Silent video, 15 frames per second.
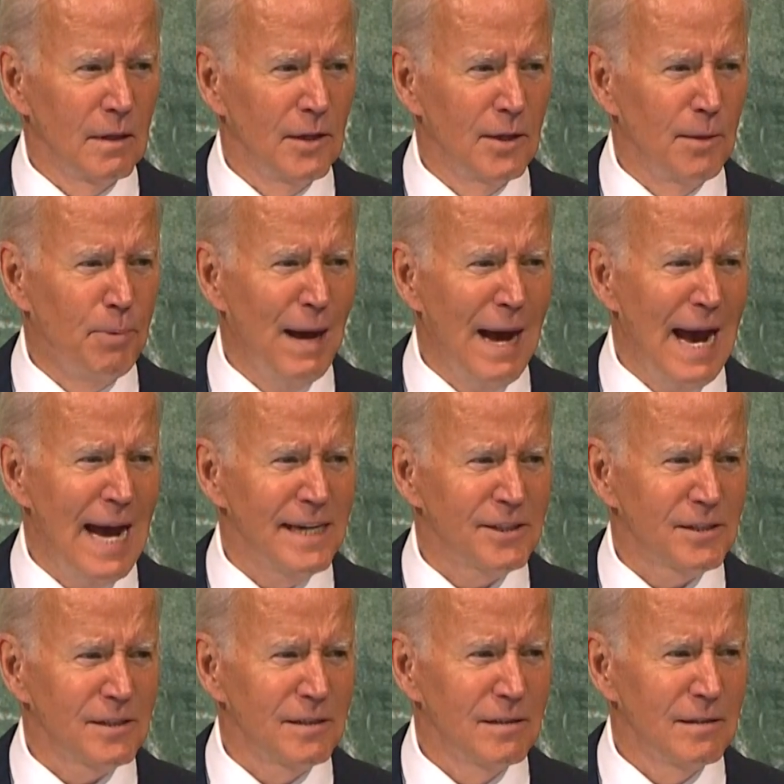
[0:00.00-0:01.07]
In the
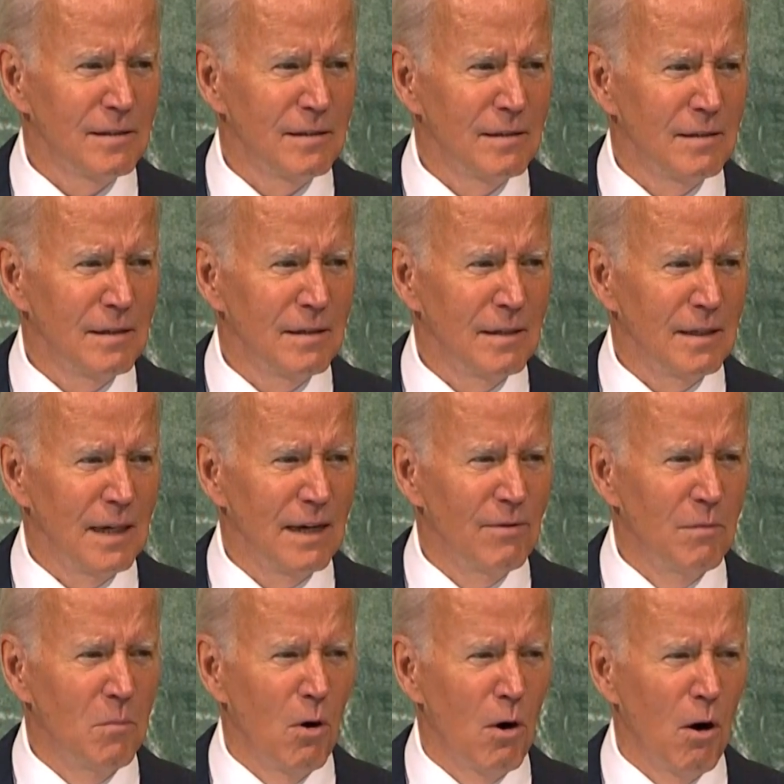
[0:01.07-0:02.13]
past,
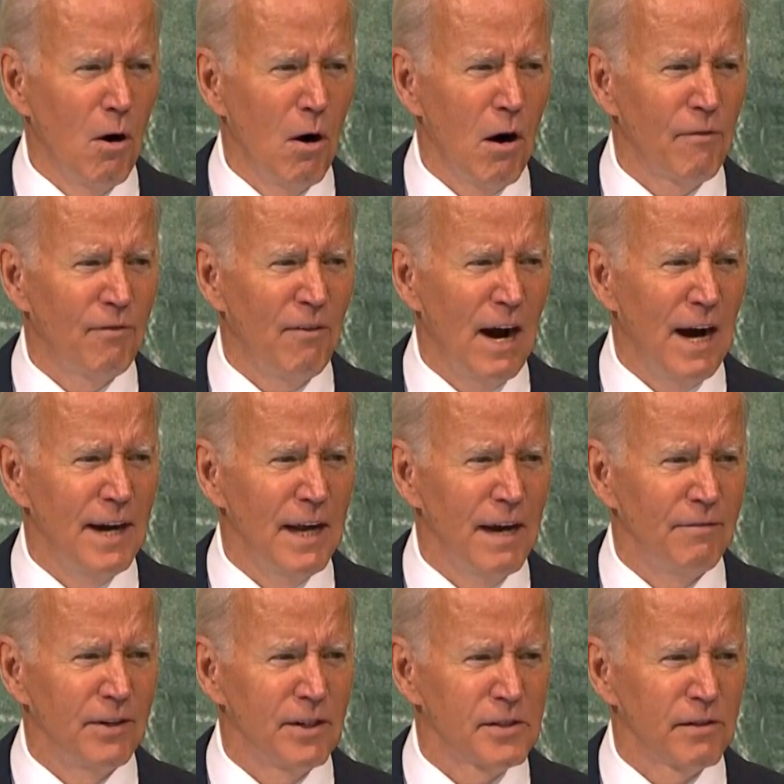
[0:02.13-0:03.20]
even more horrifying
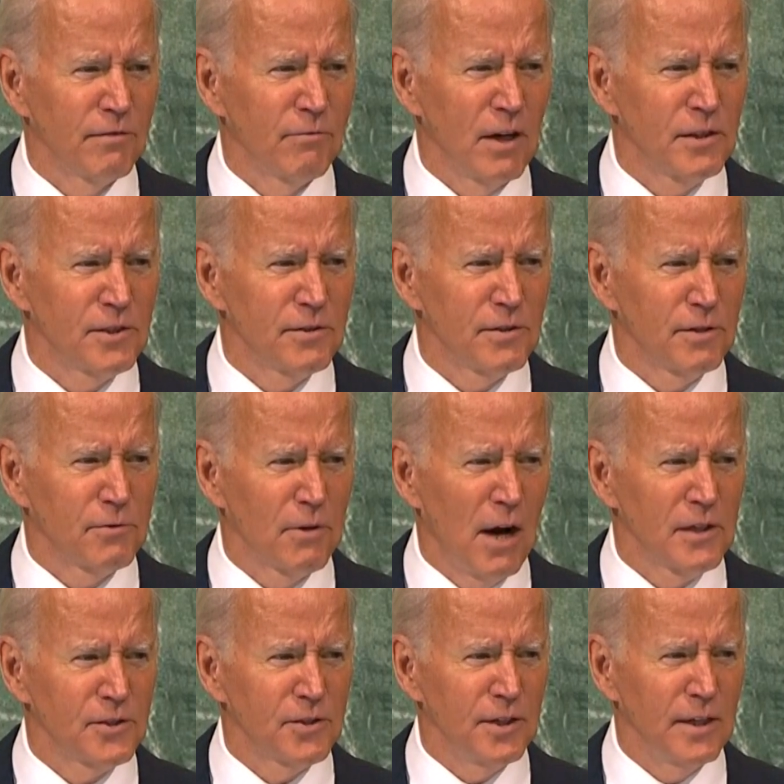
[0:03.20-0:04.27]
evidence of Russia's
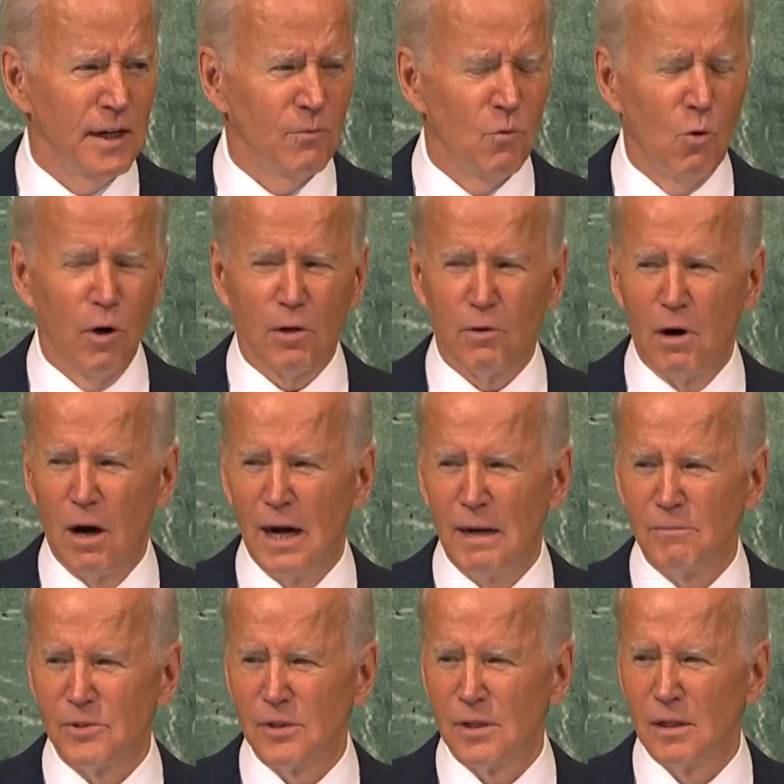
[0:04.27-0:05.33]
atrocity and war
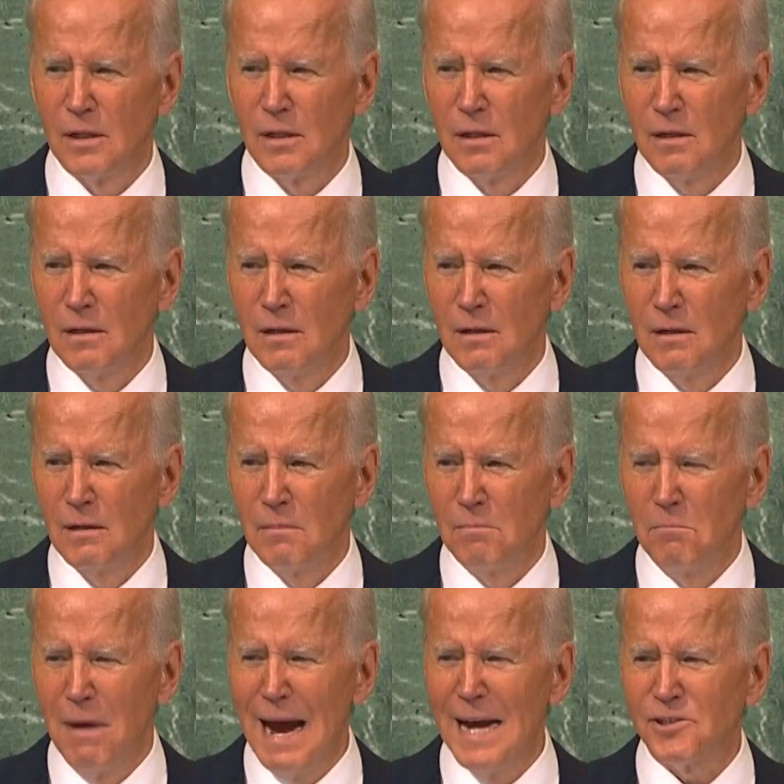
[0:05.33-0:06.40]
crimes.
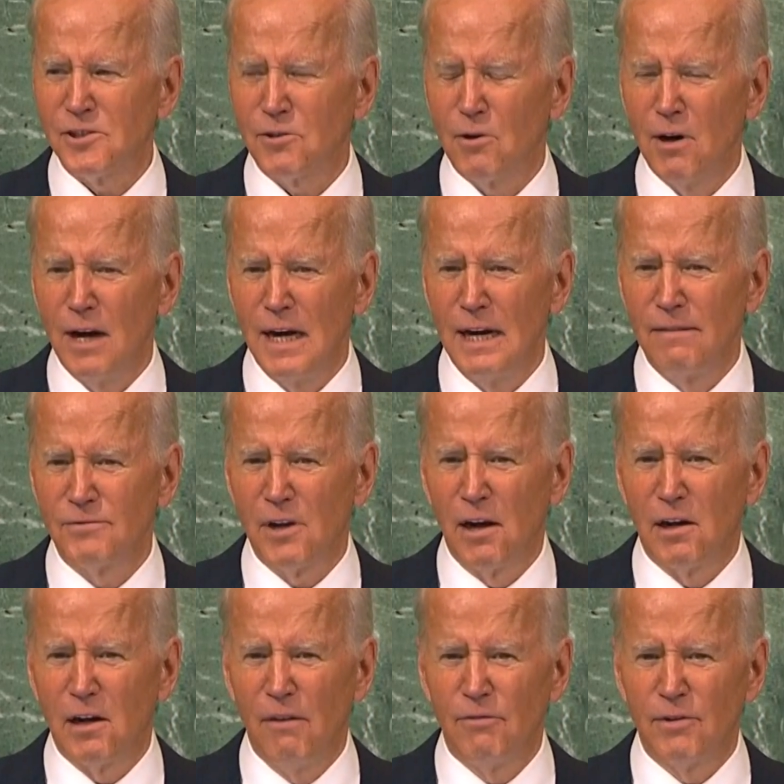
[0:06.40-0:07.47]
Mass graves
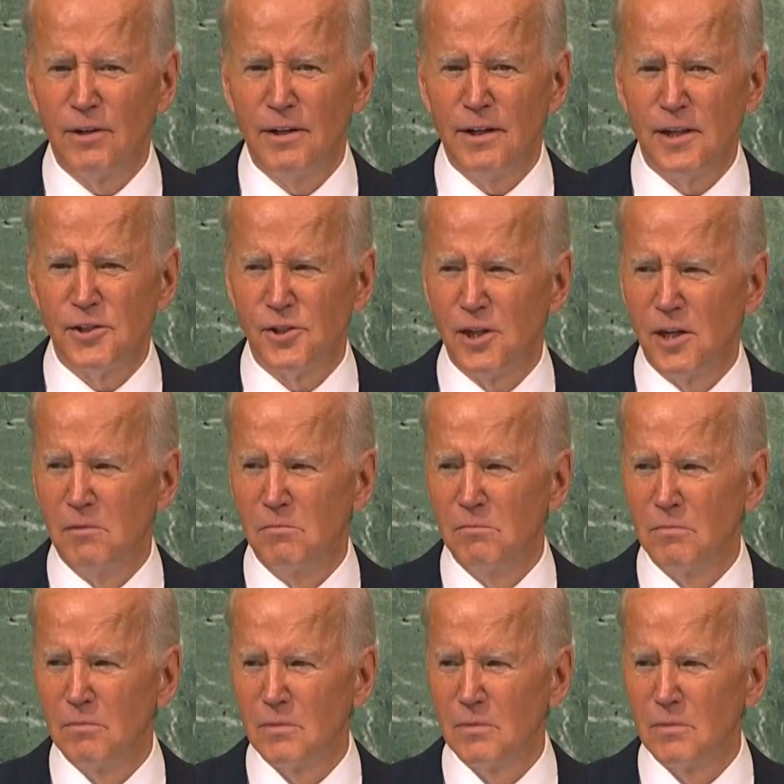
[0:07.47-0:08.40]
uncovered in Izium.